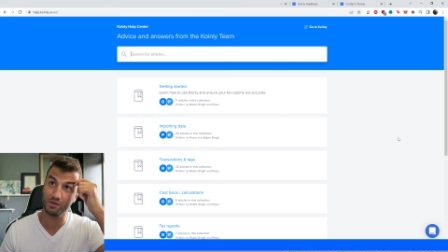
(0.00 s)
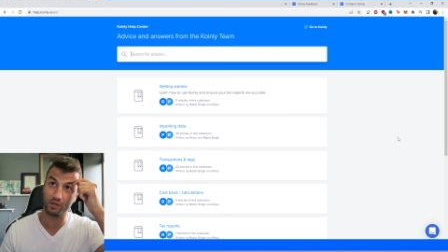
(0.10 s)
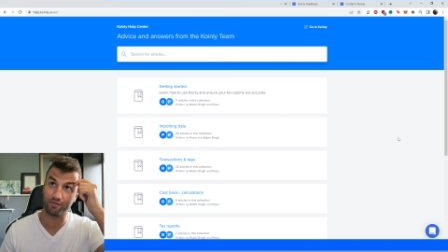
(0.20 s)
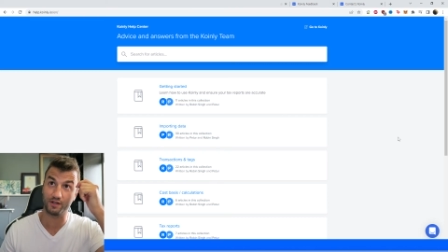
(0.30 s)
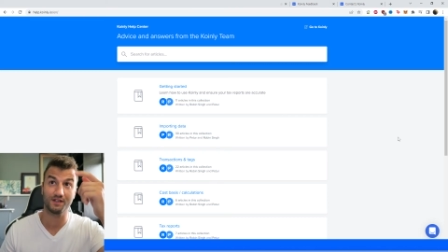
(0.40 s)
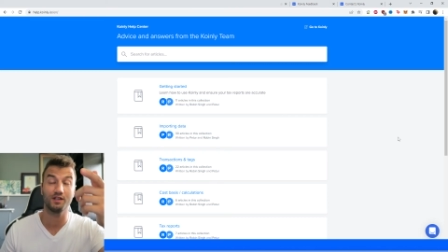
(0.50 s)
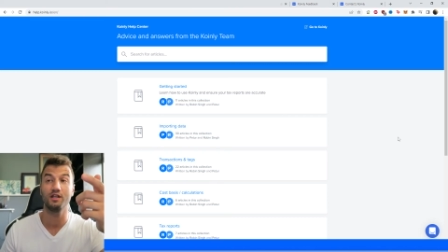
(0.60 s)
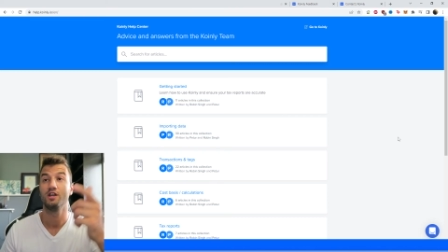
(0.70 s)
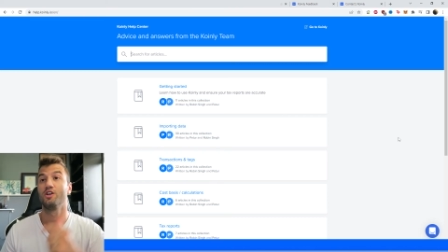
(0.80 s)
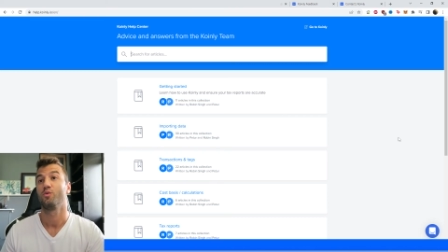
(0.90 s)
So
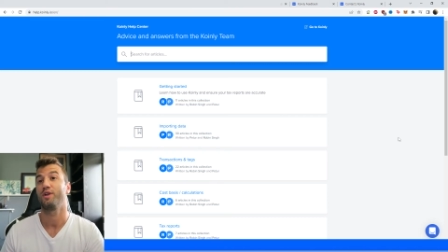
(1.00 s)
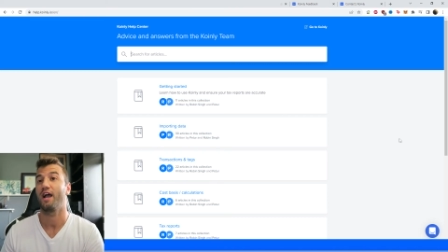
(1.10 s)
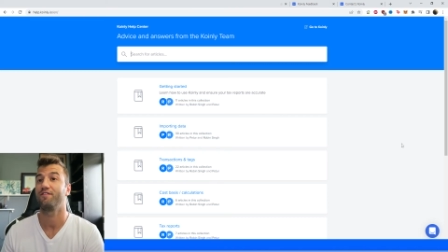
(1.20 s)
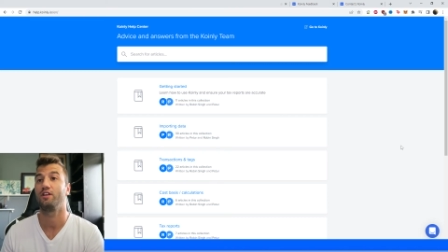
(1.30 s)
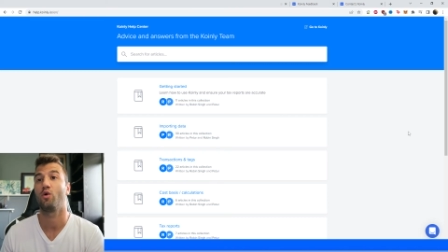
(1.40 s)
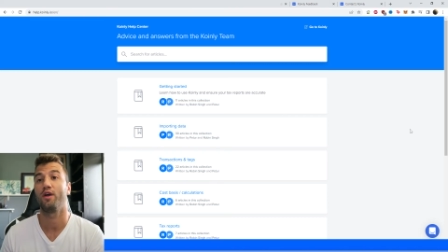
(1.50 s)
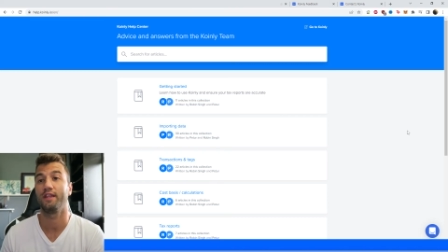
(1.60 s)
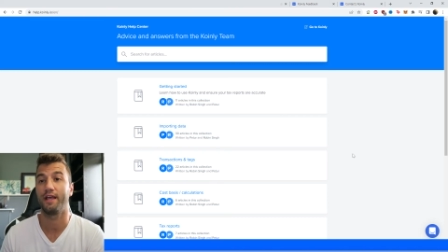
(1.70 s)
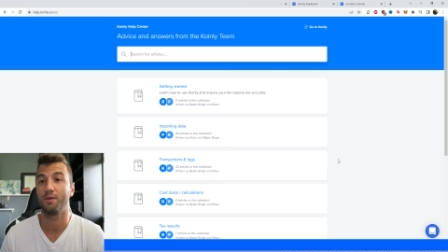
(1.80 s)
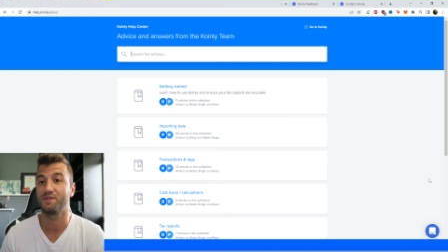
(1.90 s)
firstly, we have the
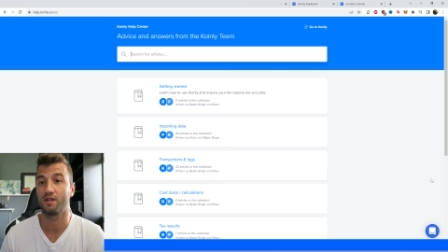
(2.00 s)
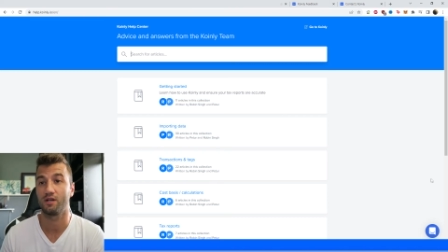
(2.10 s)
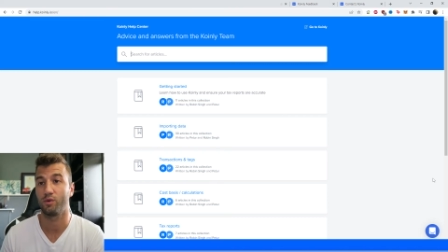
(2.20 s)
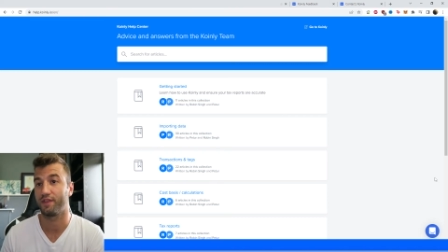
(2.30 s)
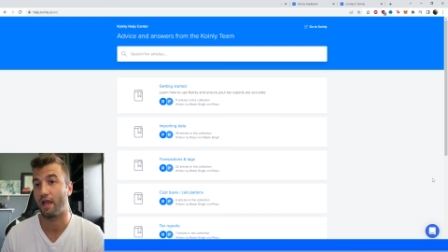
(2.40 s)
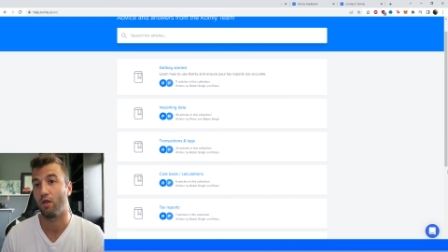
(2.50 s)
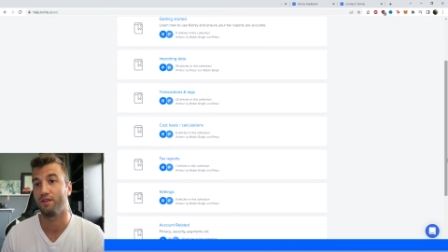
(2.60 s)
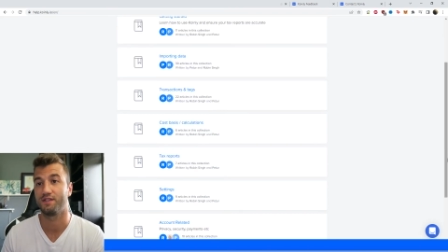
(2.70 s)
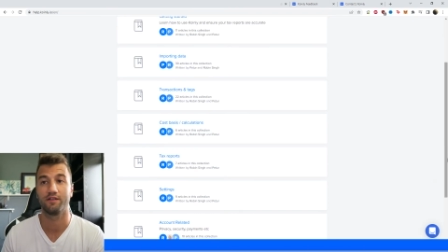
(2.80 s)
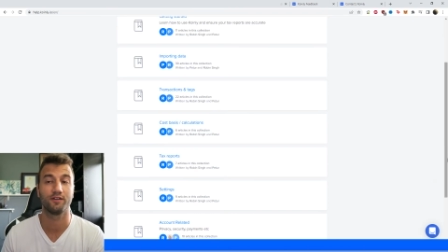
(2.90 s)
Koinly Help Center with
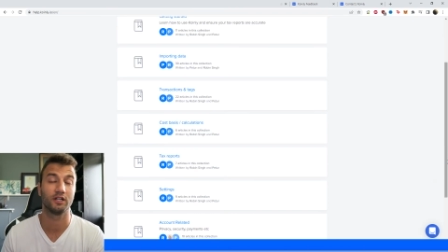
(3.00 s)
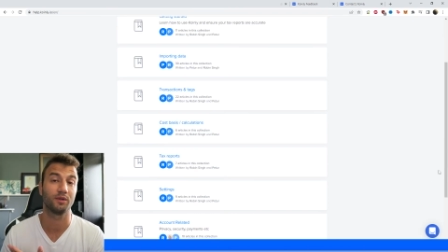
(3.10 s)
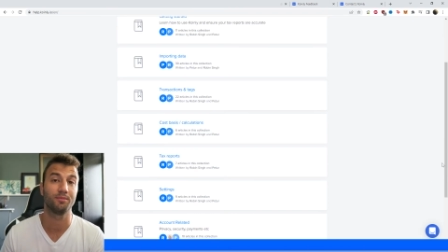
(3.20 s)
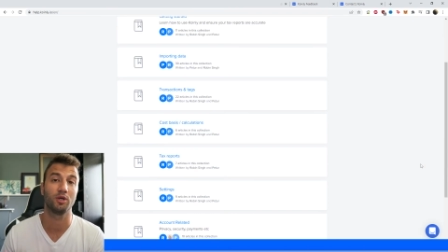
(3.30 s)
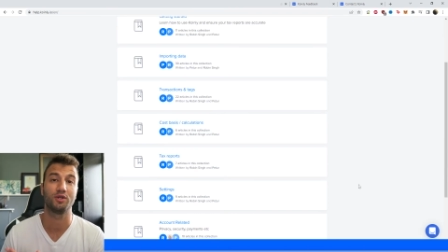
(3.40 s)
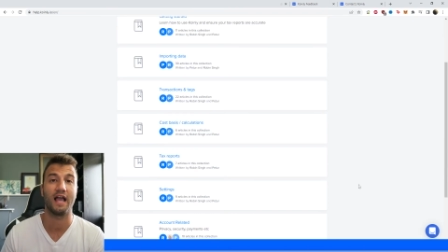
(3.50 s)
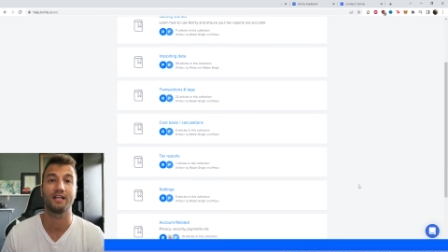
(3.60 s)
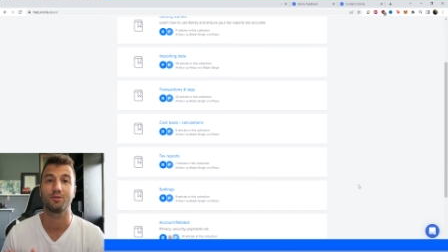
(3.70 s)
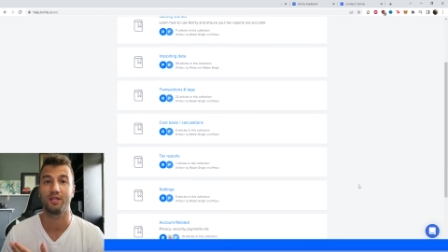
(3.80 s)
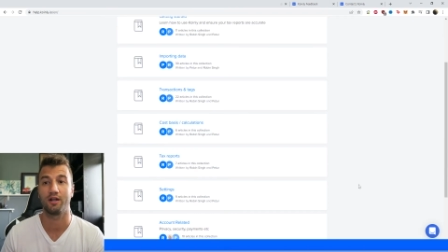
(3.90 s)
countless different crypto
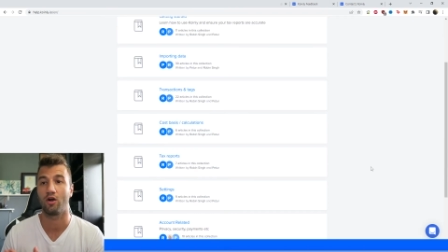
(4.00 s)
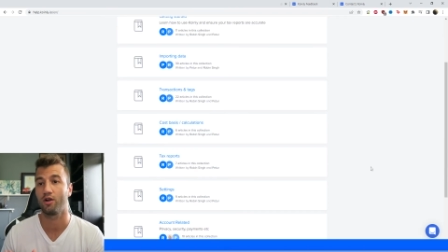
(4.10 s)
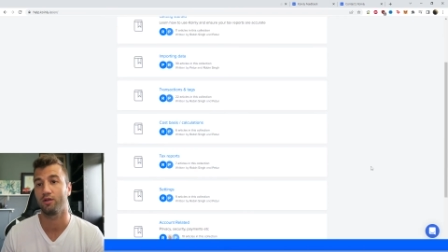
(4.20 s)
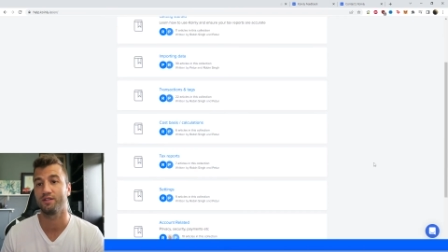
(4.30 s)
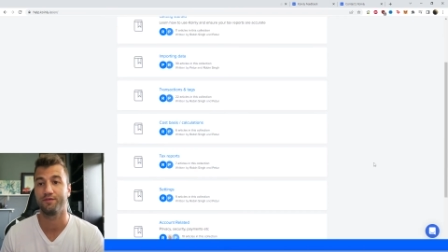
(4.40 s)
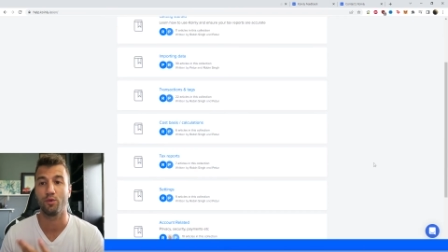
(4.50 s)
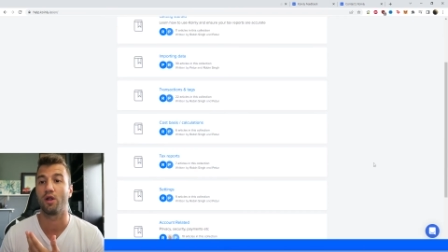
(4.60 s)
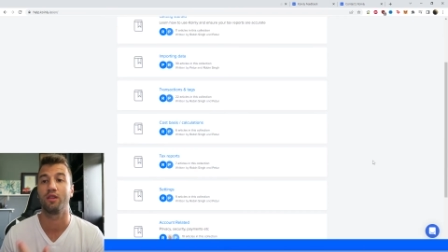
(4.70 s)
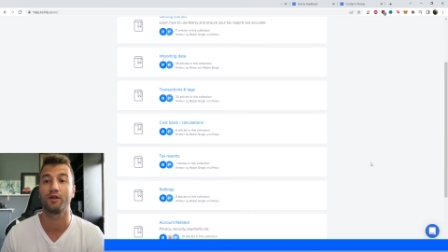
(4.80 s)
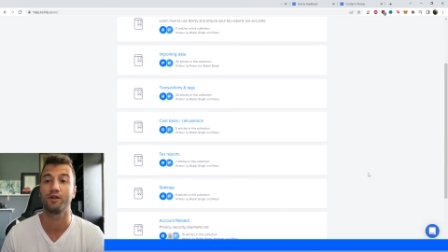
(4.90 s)
tax related articles if you want